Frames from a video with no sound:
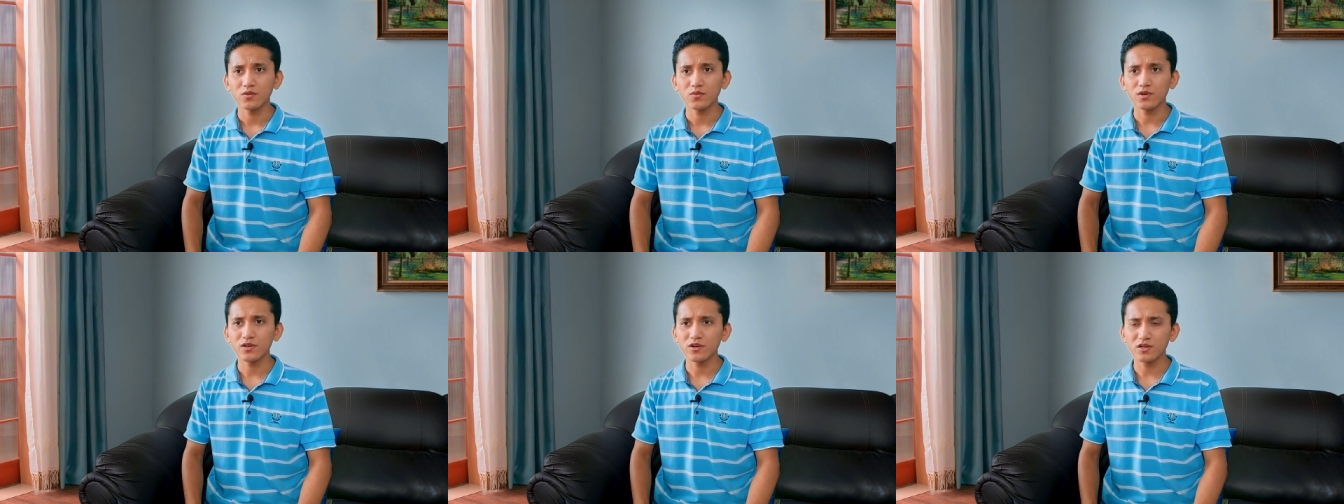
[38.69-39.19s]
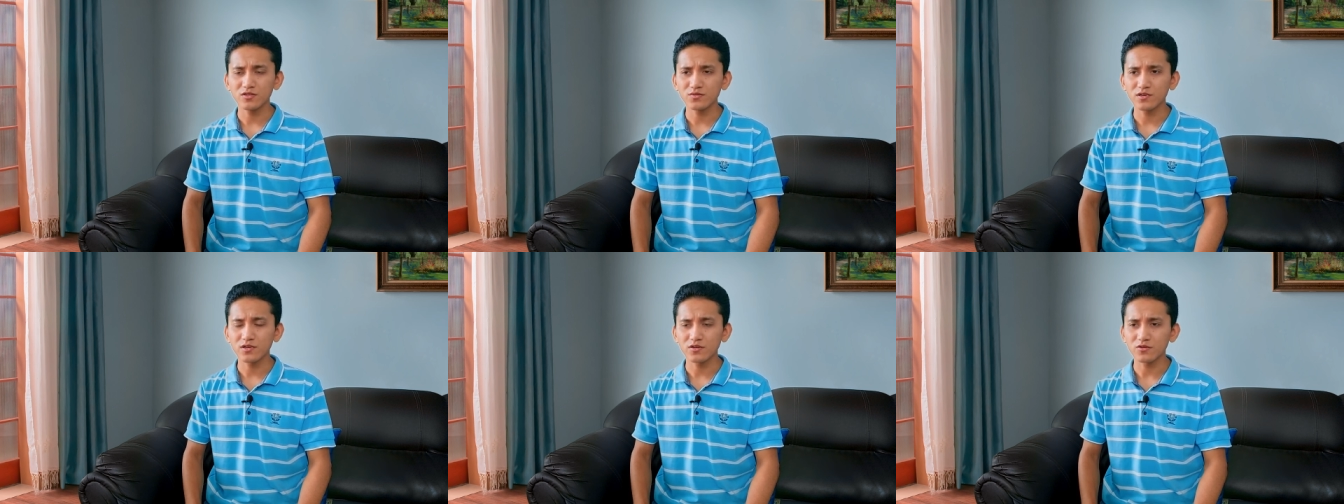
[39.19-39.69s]
when God's
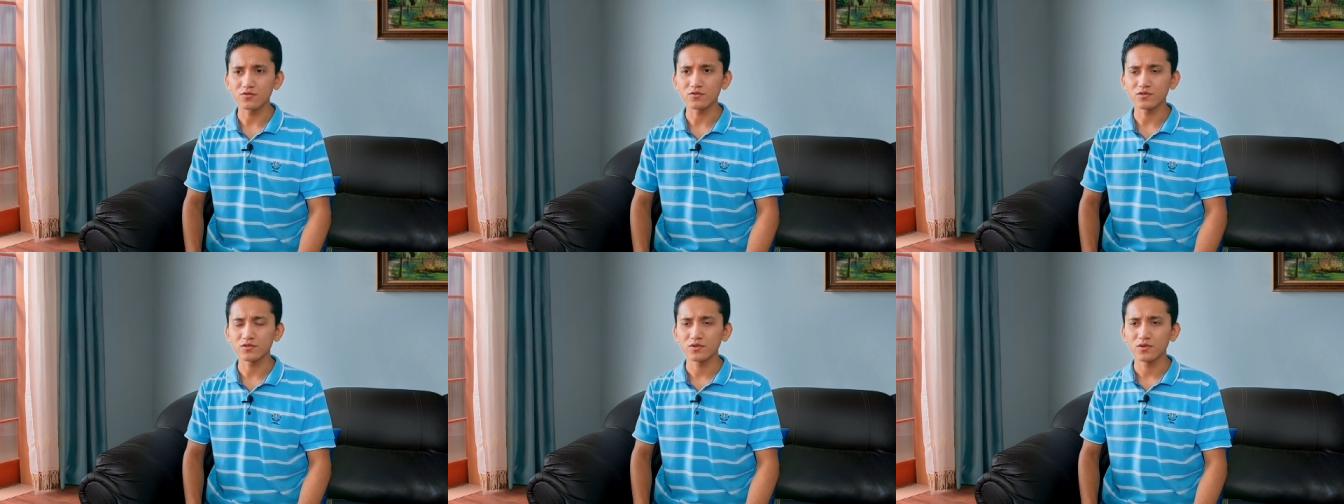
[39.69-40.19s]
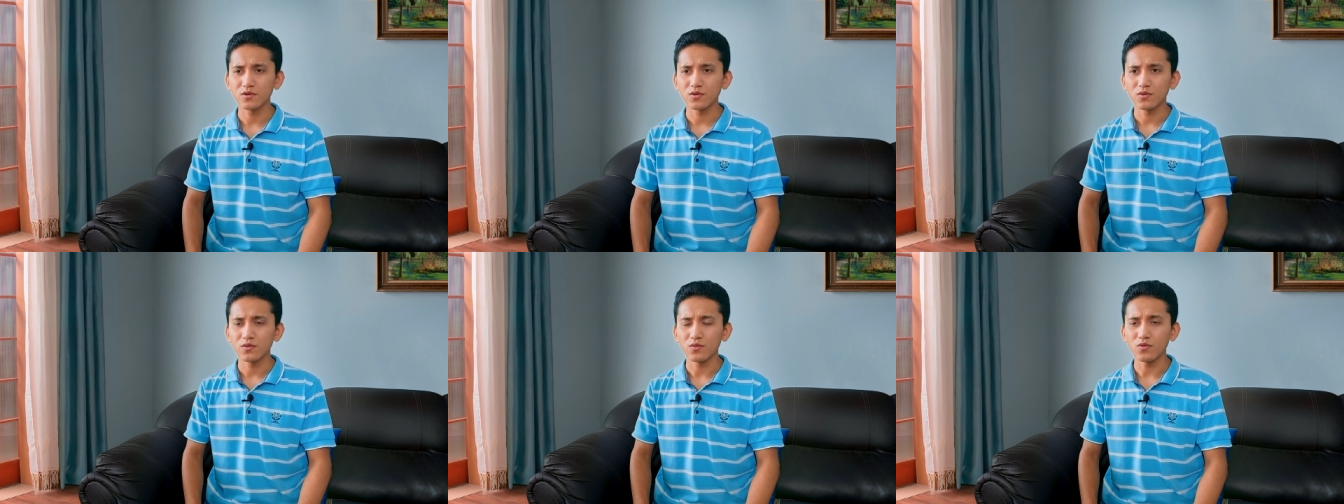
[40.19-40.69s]
word concludes,
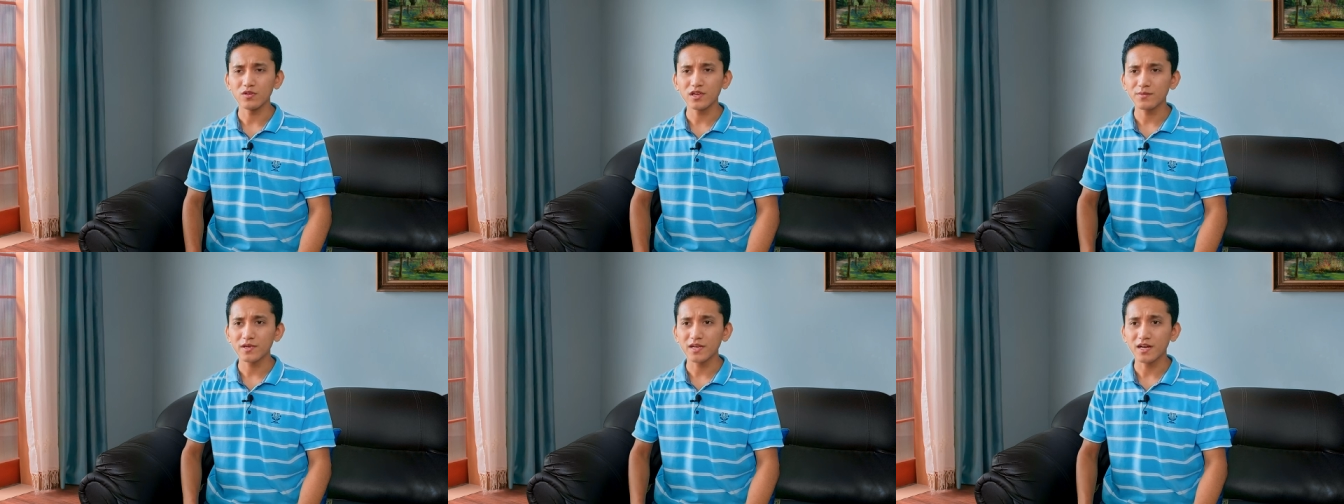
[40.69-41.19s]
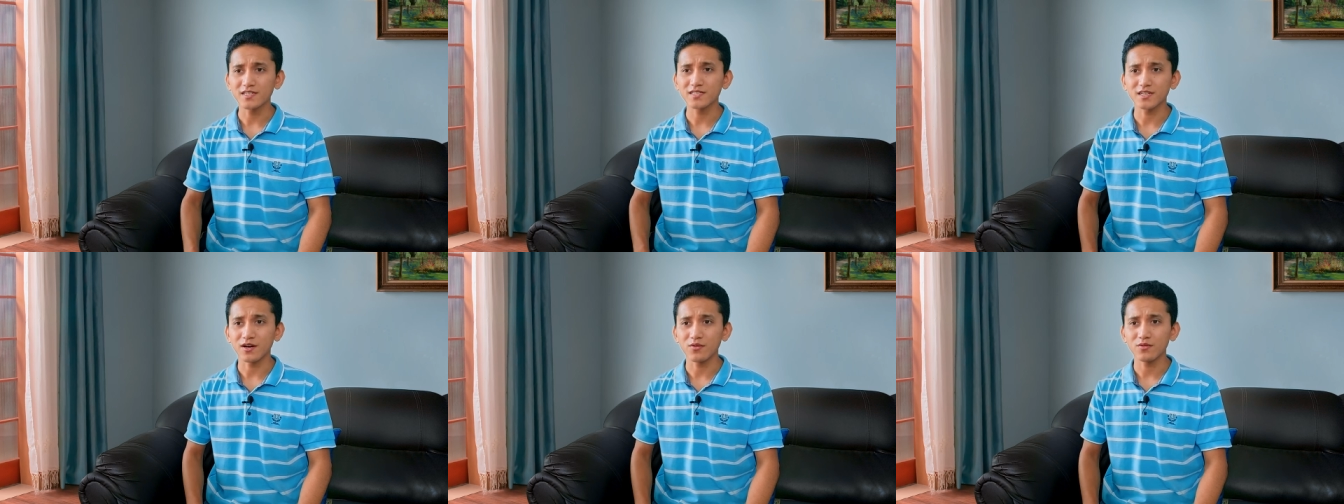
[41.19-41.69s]
won't I be
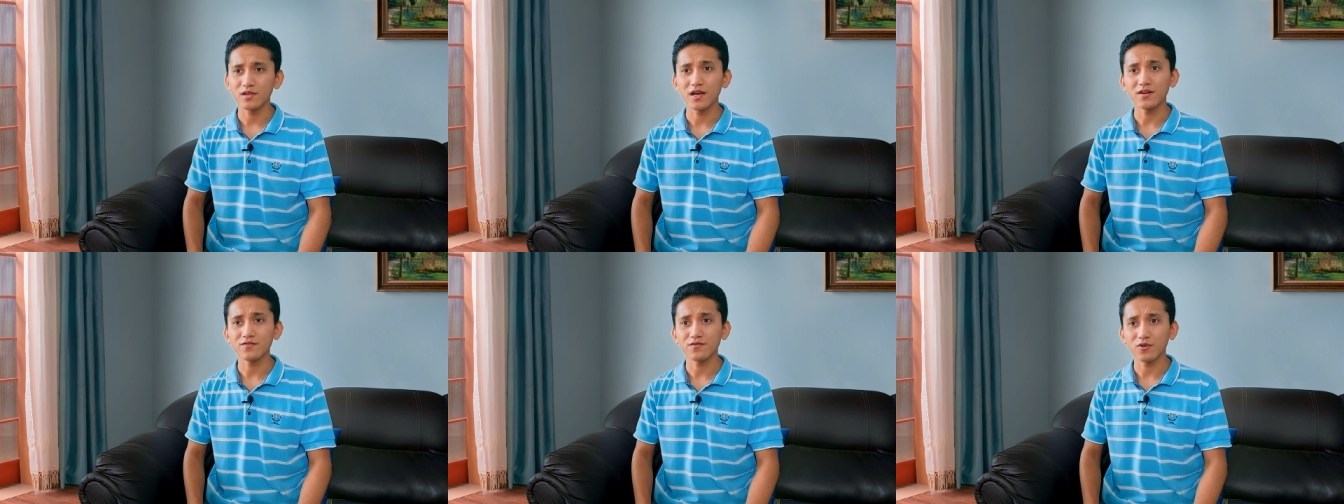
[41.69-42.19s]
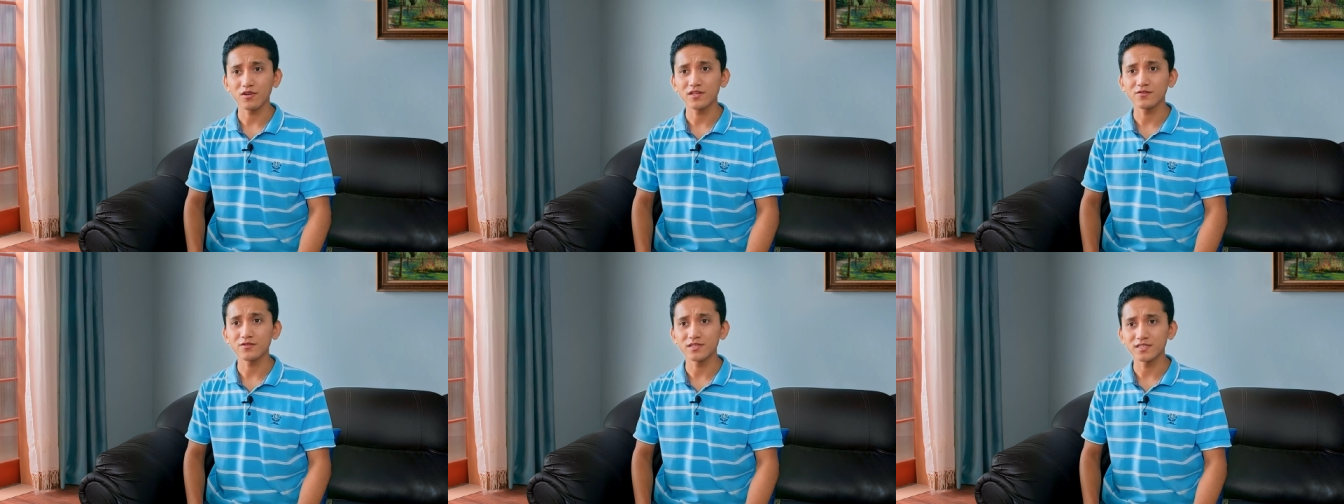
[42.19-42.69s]
cast out and fall
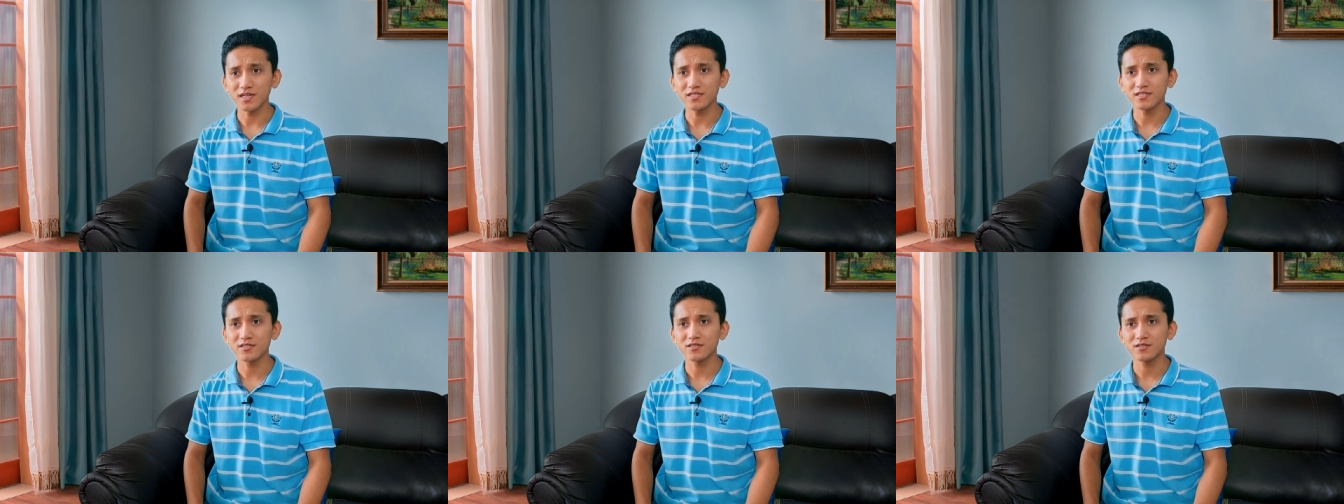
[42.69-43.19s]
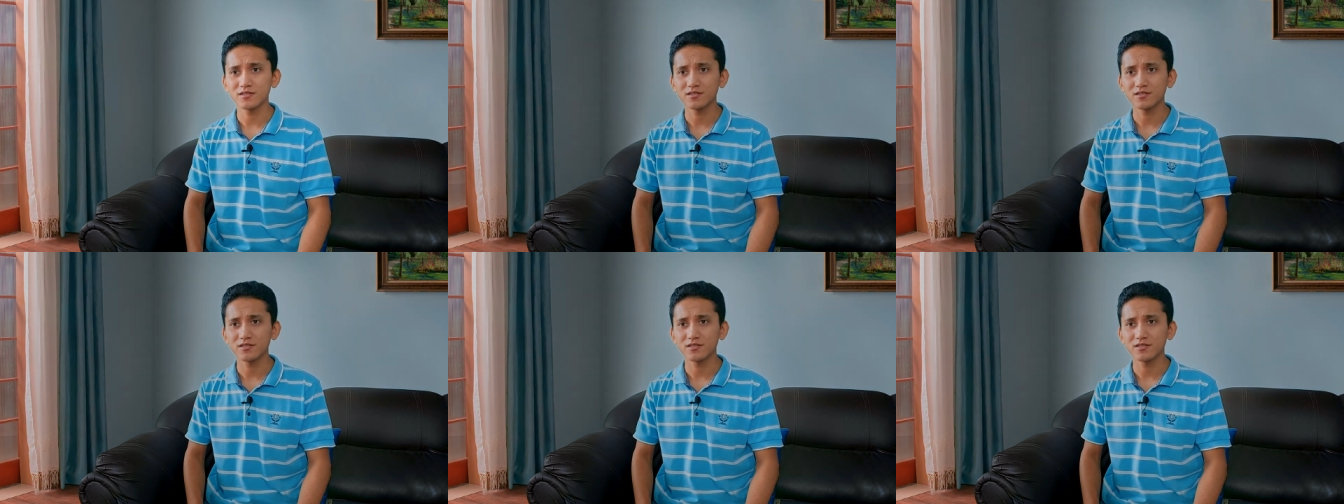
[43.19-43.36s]
into disaster?